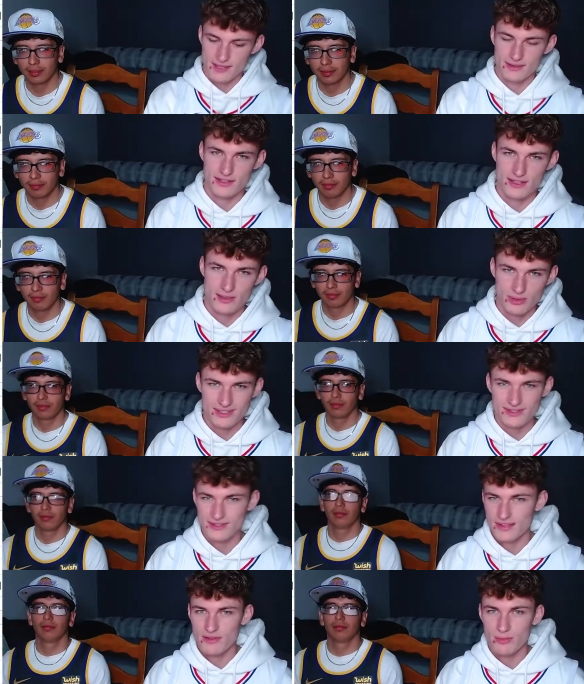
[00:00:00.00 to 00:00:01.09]
Speaker 1: champions,
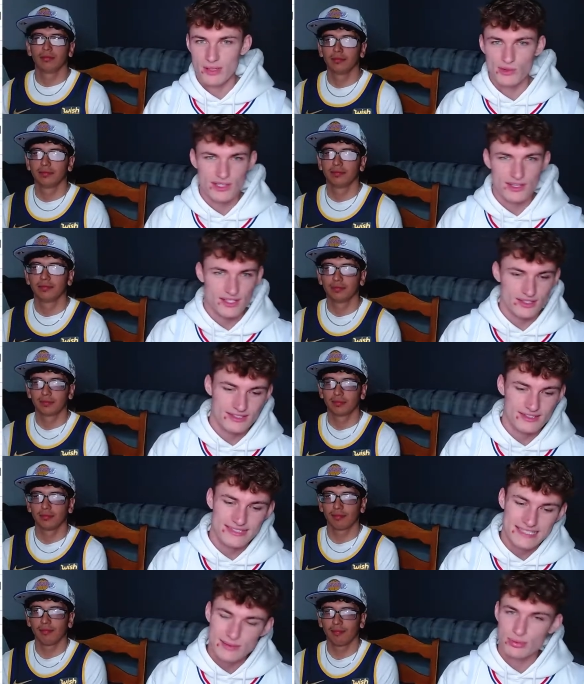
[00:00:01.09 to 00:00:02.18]
MVP, Rookie of the Year,
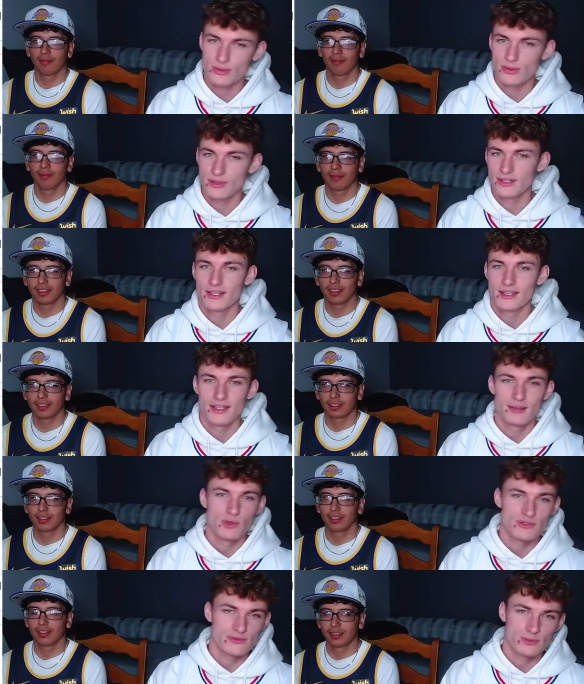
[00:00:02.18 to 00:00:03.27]
D-Boy,
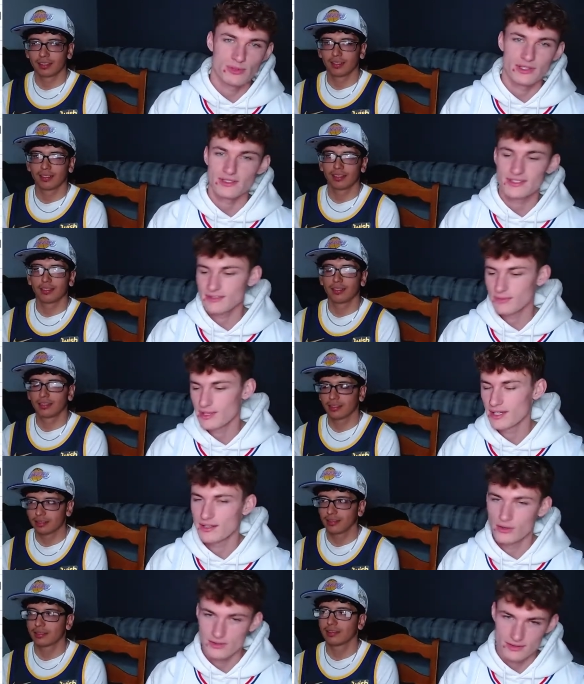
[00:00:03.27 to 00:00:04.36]
Most Improved Player, Sixth Man,
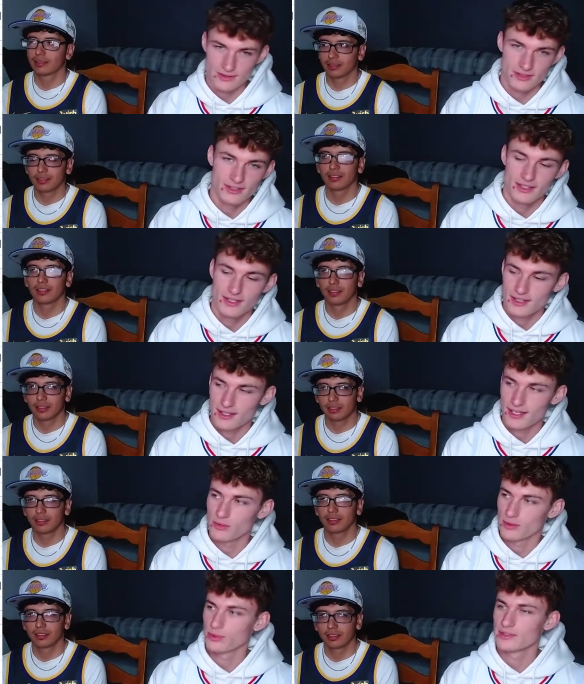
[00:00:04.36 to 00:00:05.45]
Coach of the Year, and we're
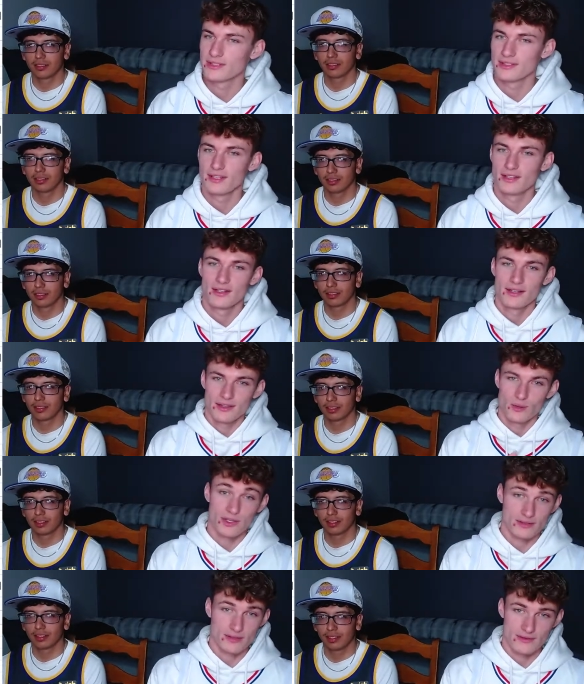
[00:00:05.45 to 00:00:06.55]
gonna predict West
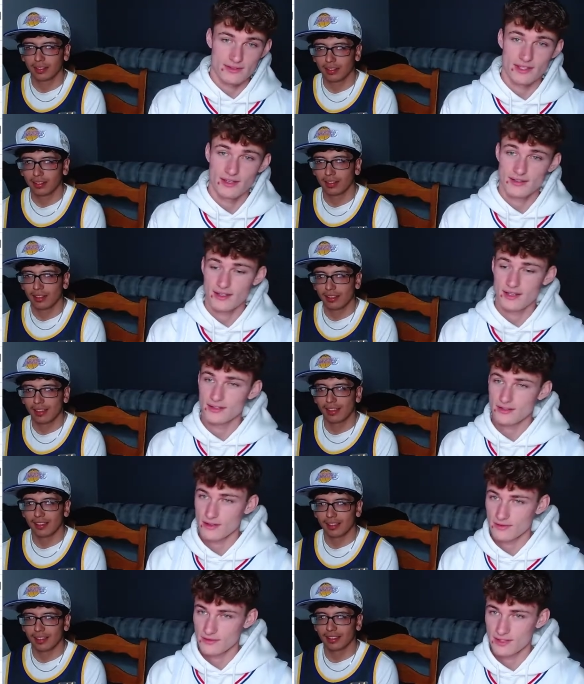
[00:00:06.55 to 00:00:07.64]
Conference standings and East
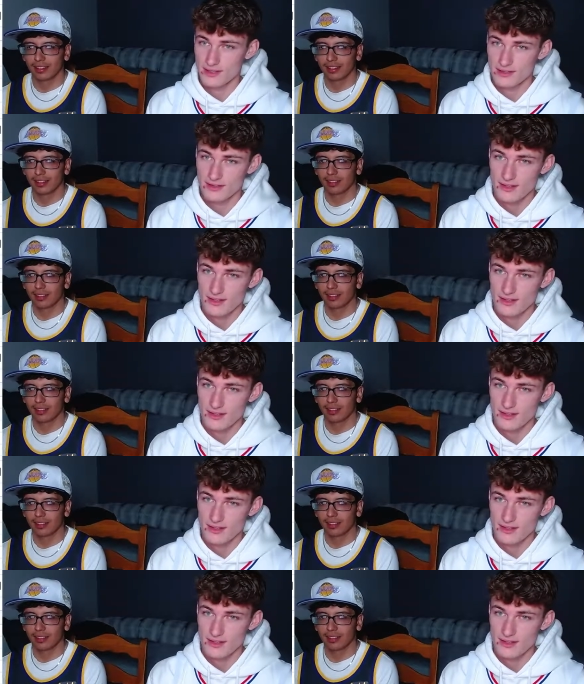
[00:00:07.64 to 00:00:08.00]
Conference standings.